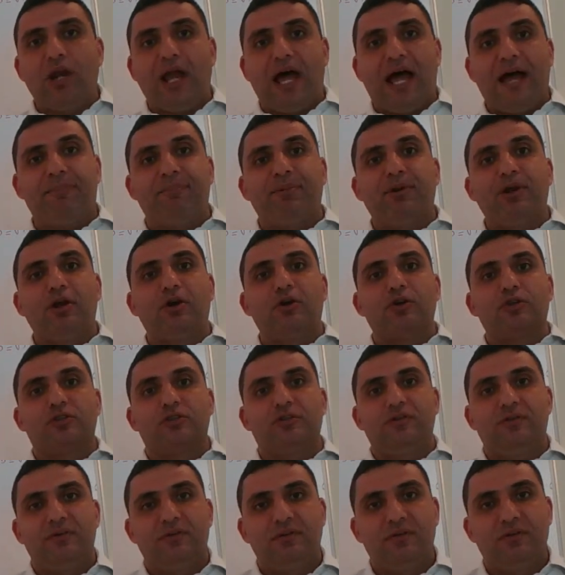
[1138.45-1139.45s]
upload
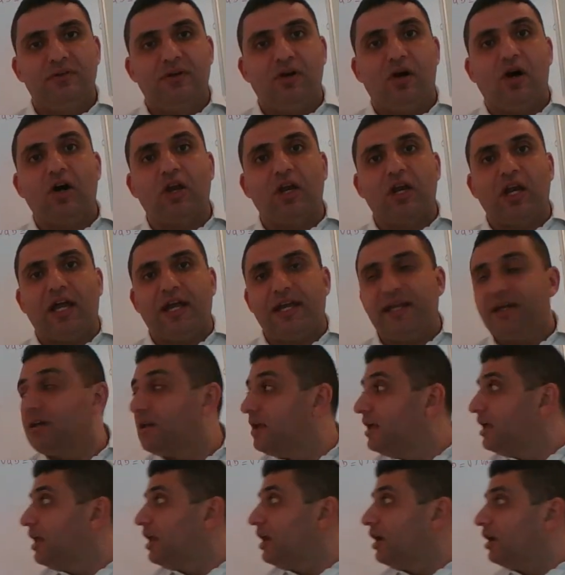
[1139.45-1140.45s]
online
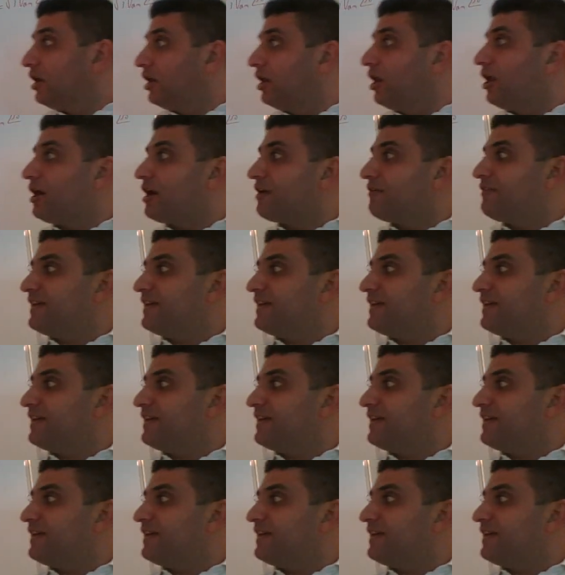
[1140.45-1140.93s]
a lot of